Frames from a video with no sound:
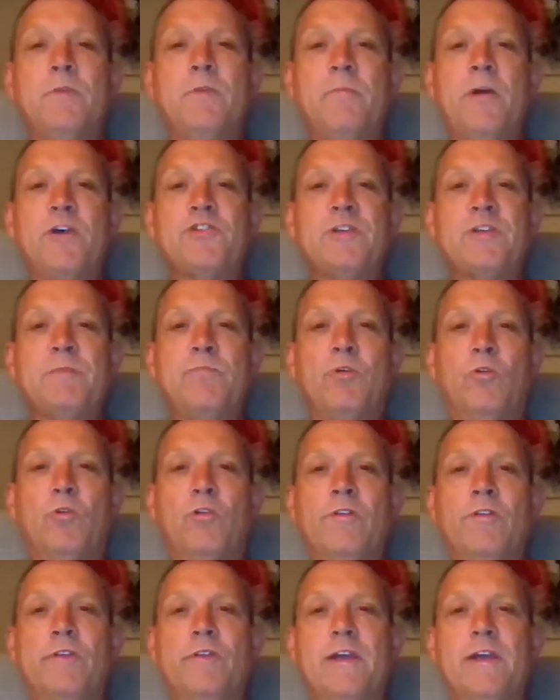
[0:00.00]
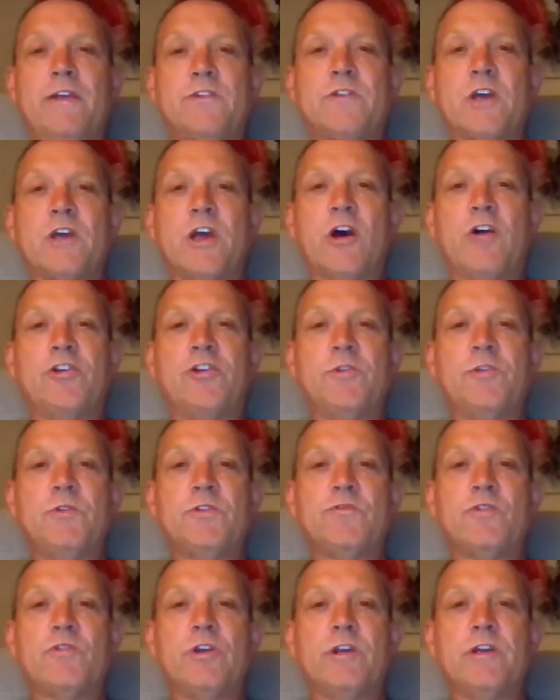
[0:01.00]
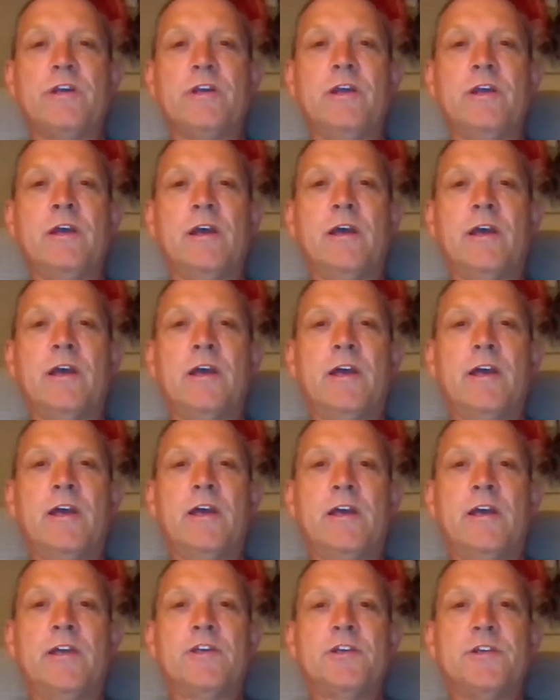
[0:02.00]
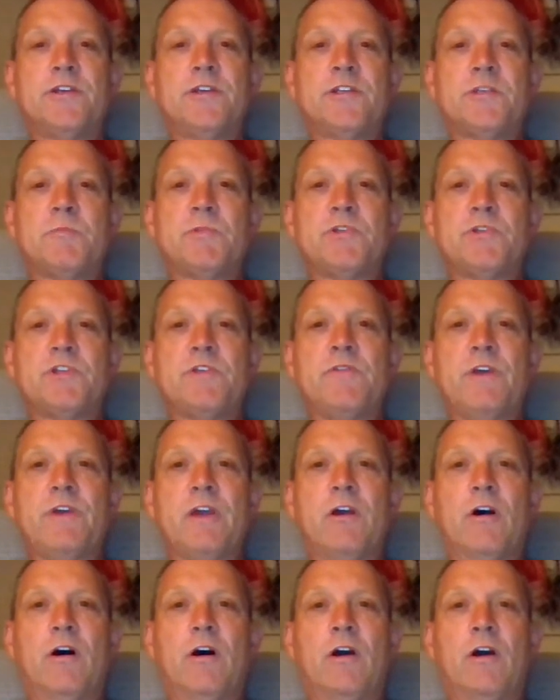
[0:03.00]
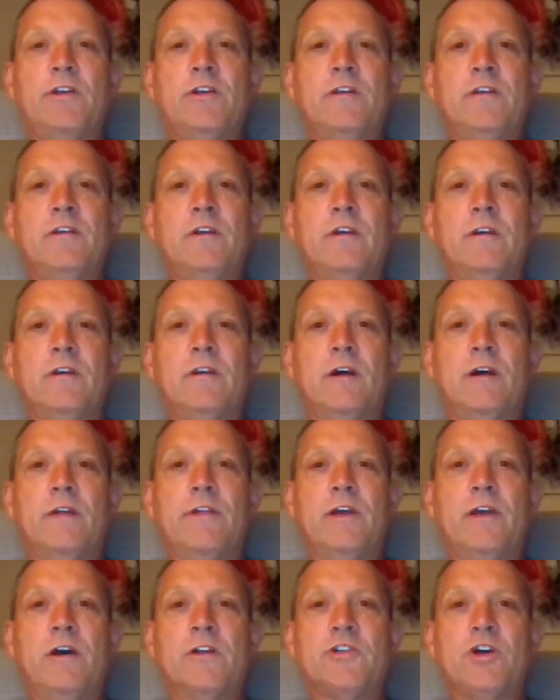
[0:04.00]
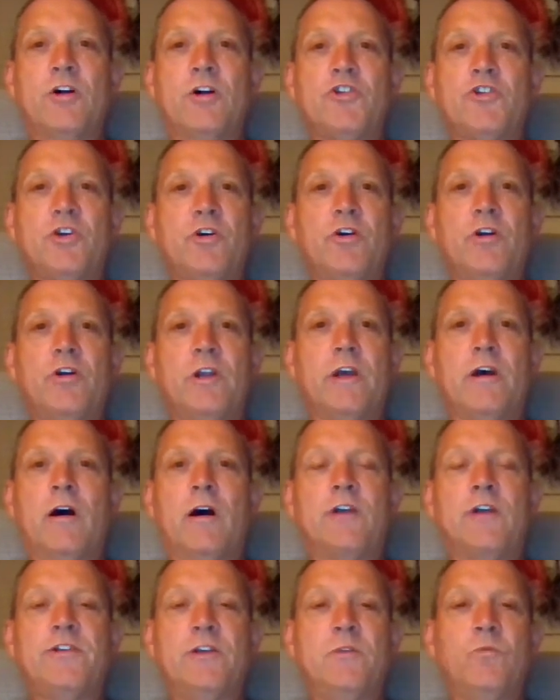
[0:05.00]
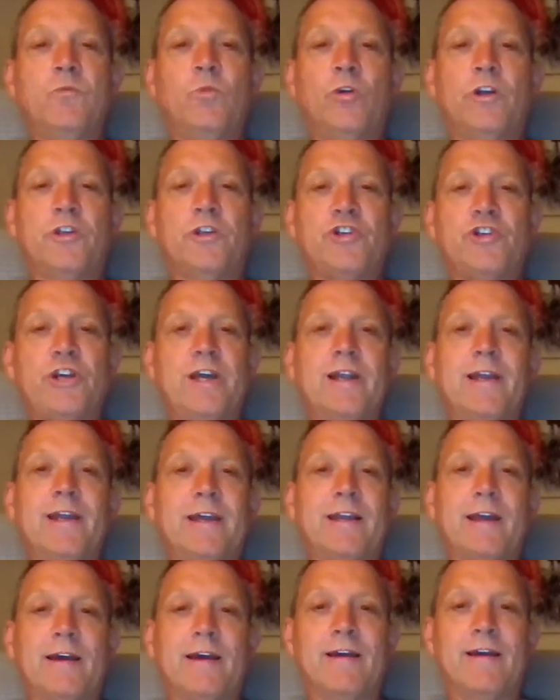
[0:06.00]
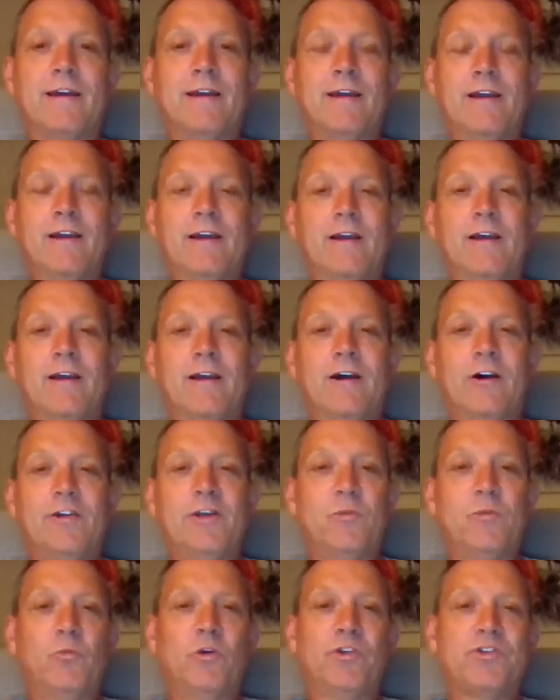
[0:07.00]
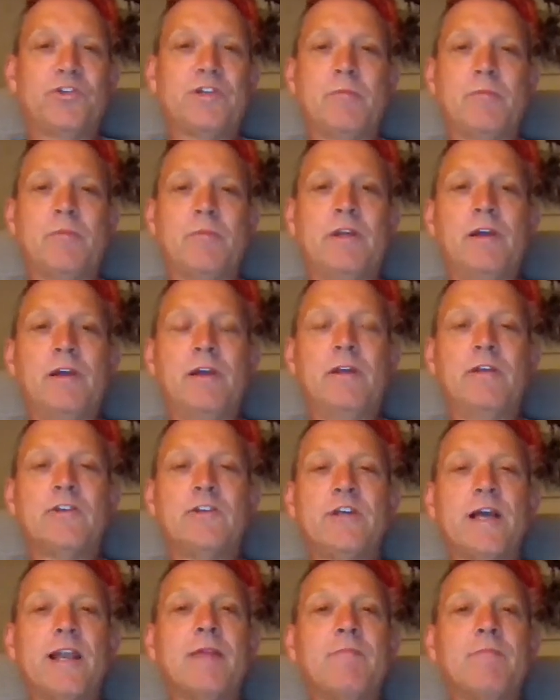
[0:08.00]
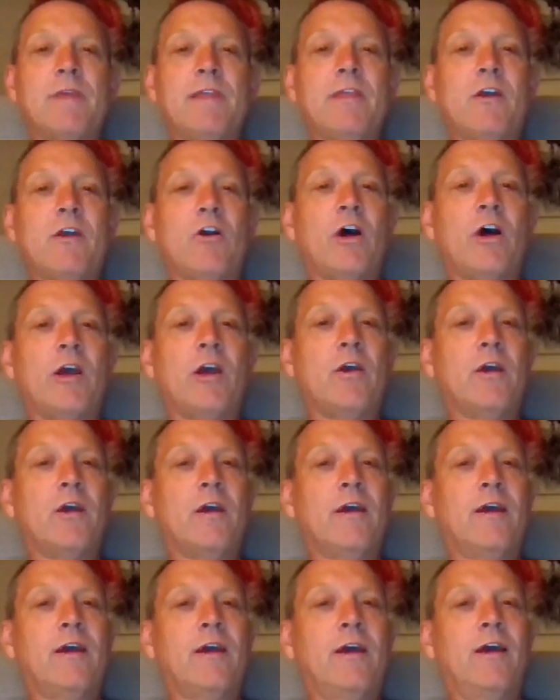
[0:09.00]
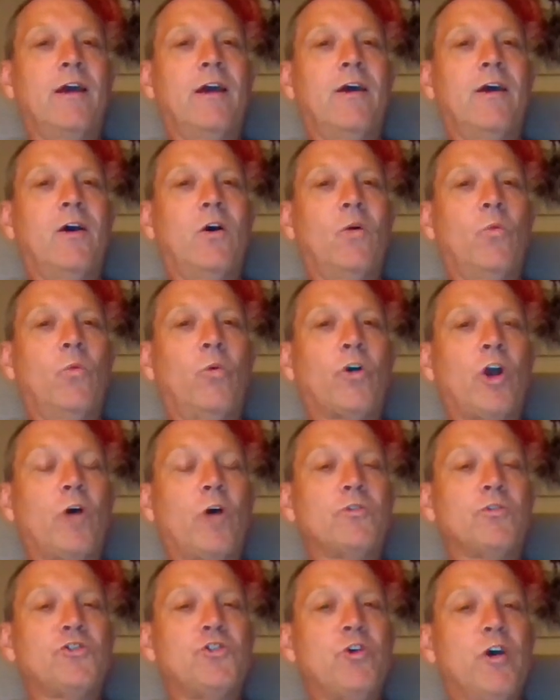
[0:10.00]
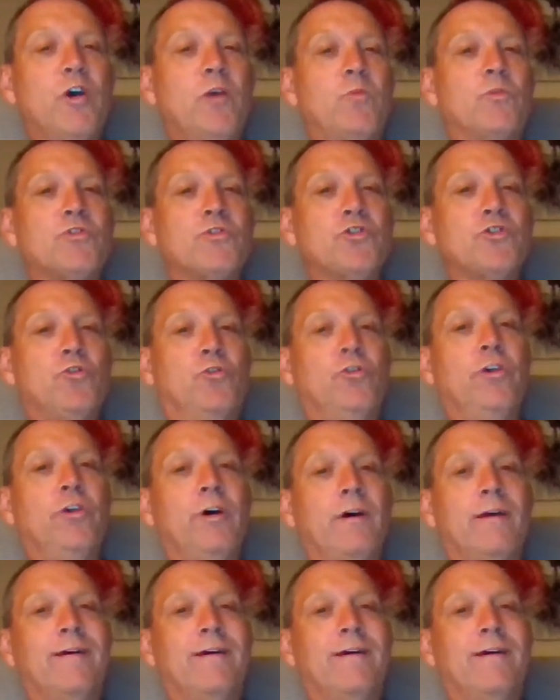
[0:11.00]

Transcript: most important thing is the coaching was really specific. I think I told you earlier, I didn't want a cheerleader. I didn't want somebody telling me that what I was doing was good.